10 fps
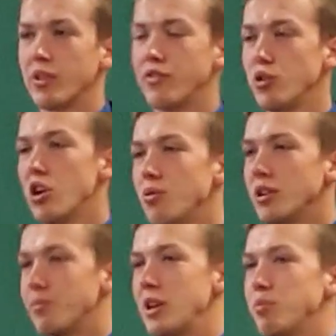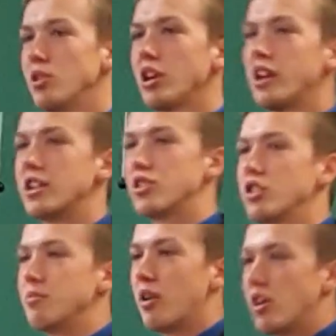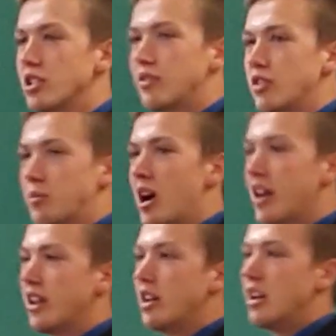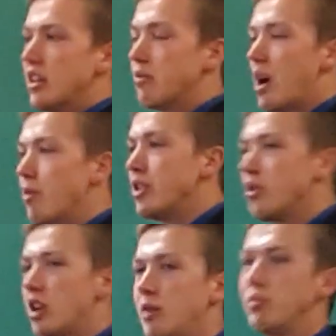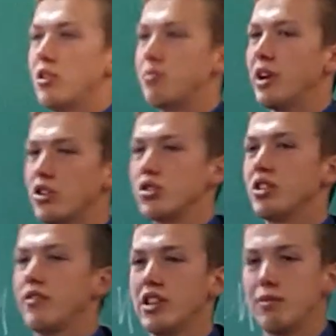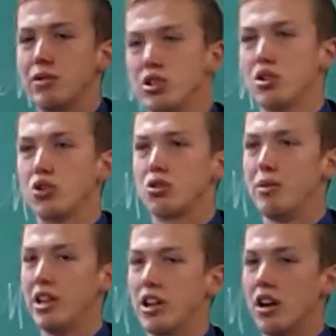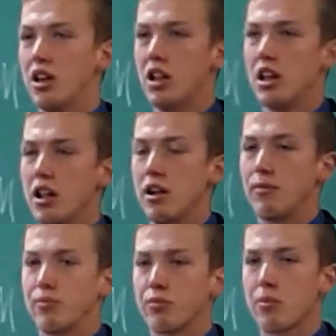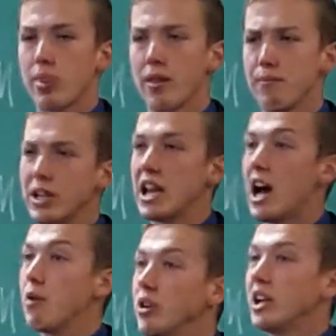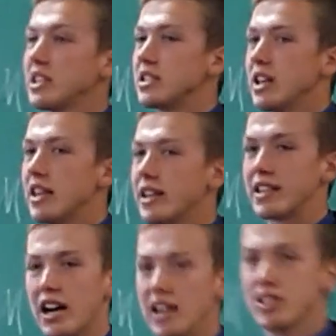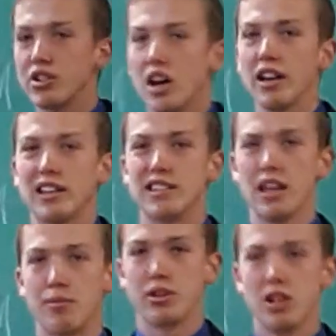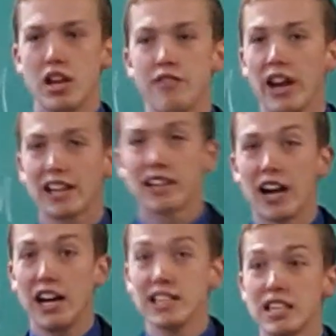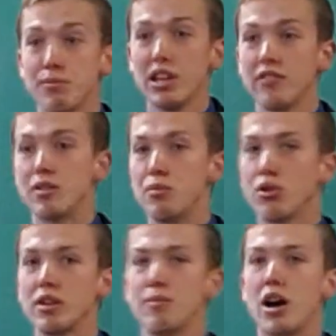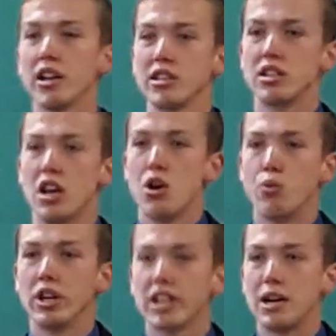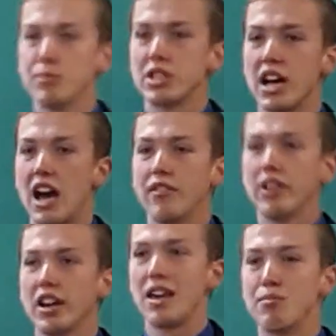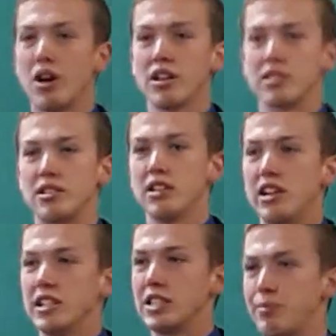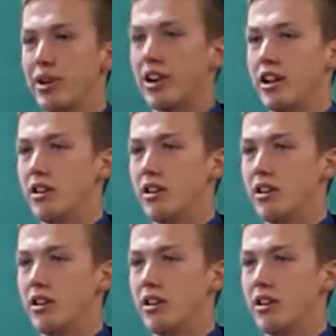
If you don't want people looking at certain parts of your body, then why would you upload pictures of them to social media? But I would like to say that guys are not exempt. In fact, guys can be even more immodest when it comes to having a modest spirit.